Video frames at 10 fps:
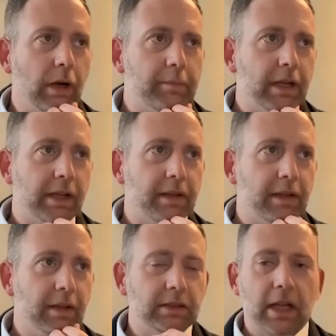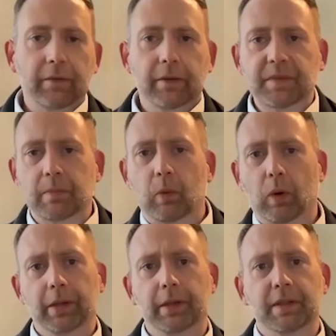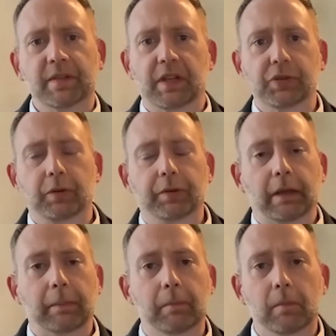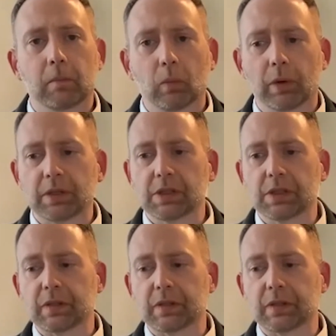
Well, I think a lot of them supported the central theme, which